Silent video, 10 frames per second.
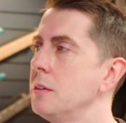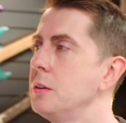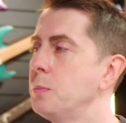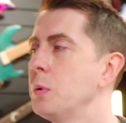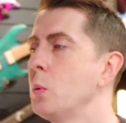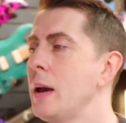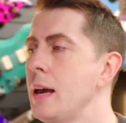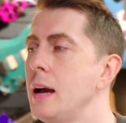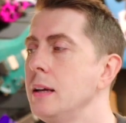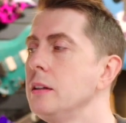the, the
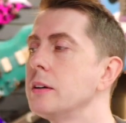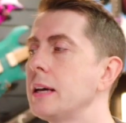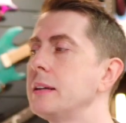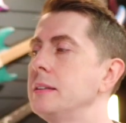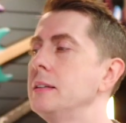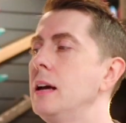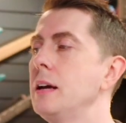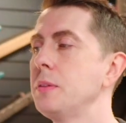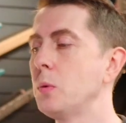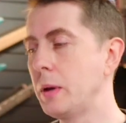way I look at it
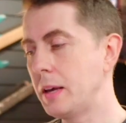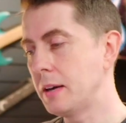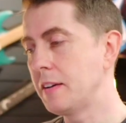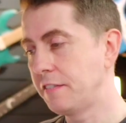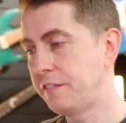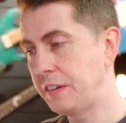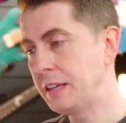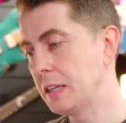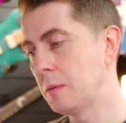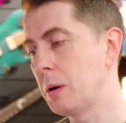and the way I
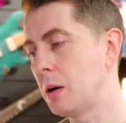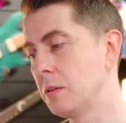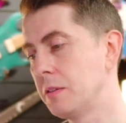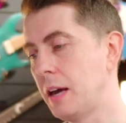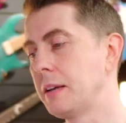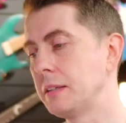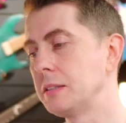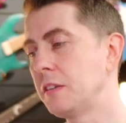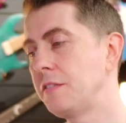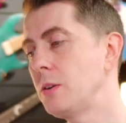feel about that
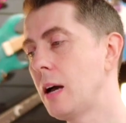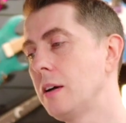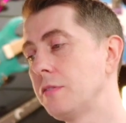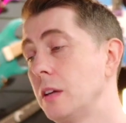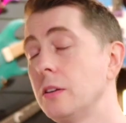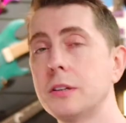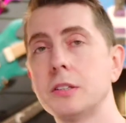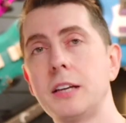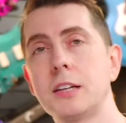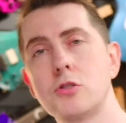is if you have a lot
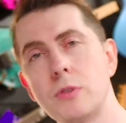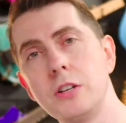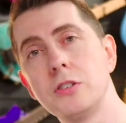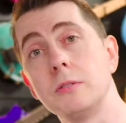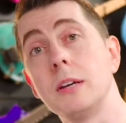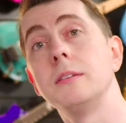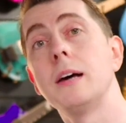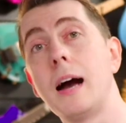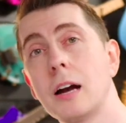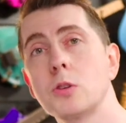of saturation in
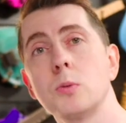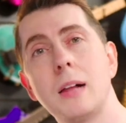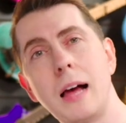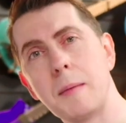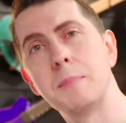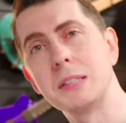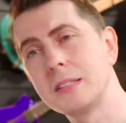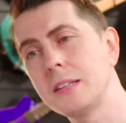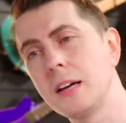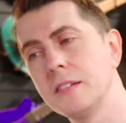the actual amp
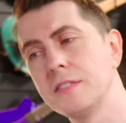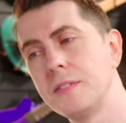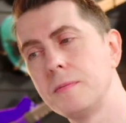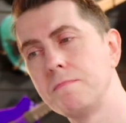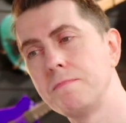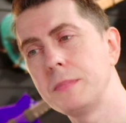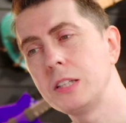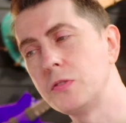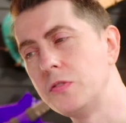itself, it's